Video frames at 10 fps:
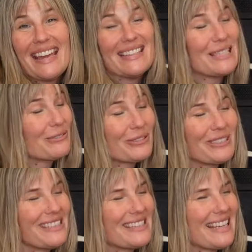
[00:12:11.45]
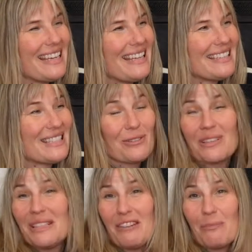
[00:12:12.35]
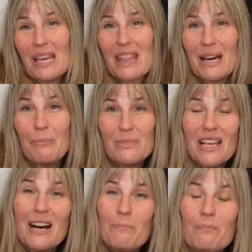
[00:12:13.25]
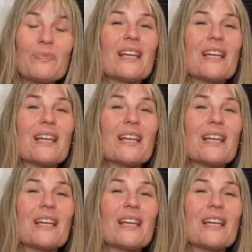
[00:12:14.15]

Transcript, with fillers: as everyone says, you could give me a thumbs up,